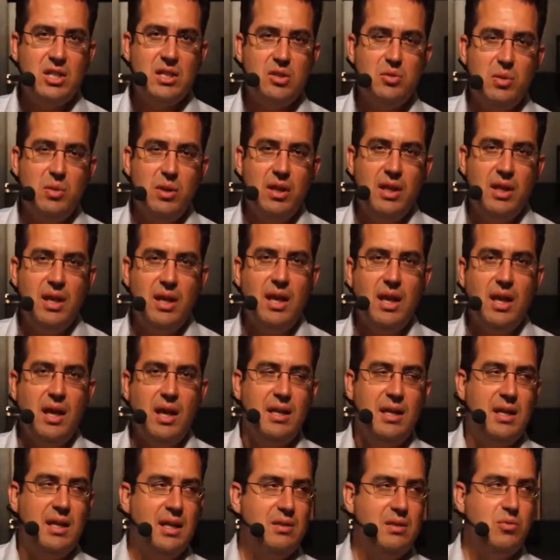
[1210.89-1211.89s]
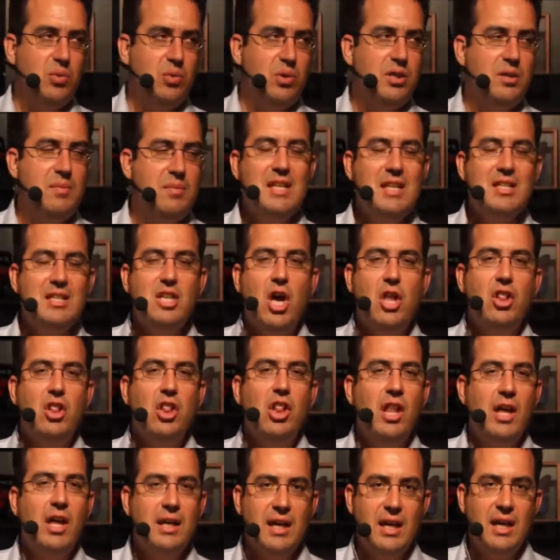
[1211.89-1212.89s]
It's really, it really means
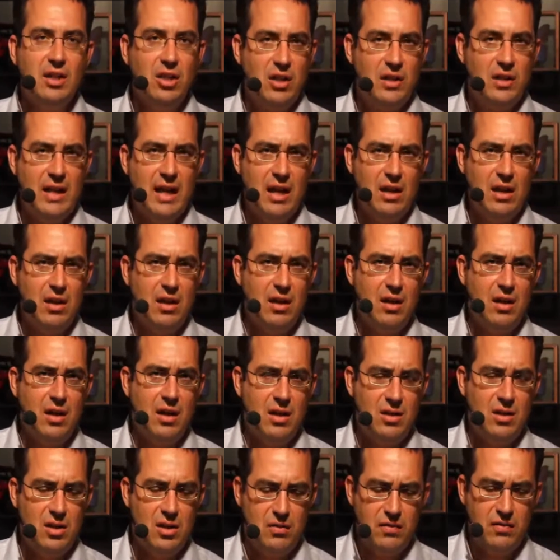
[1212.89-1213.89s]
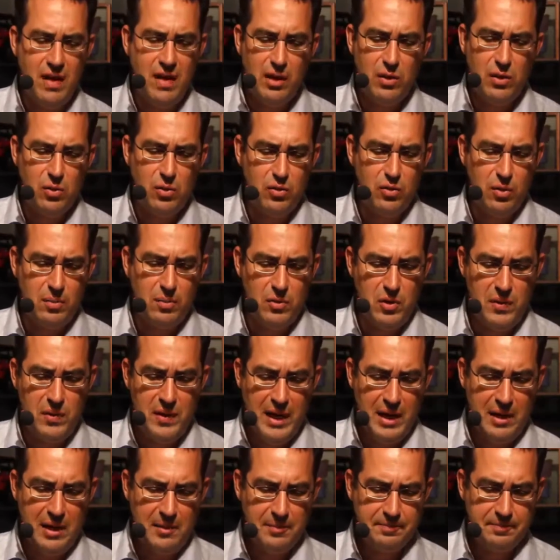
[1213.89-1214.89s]
unlocking the data, the value from the
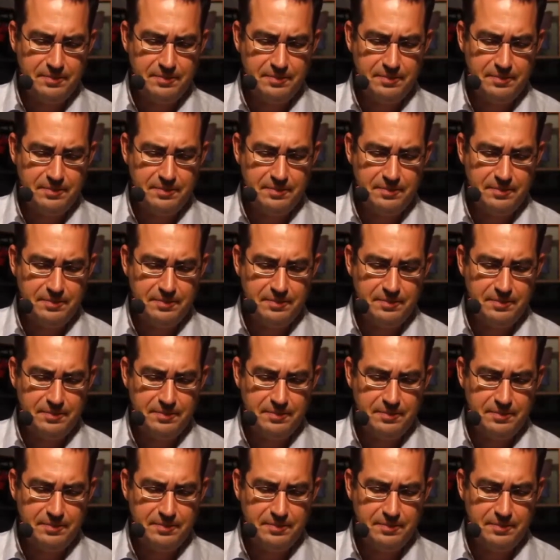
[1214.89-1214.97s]
data.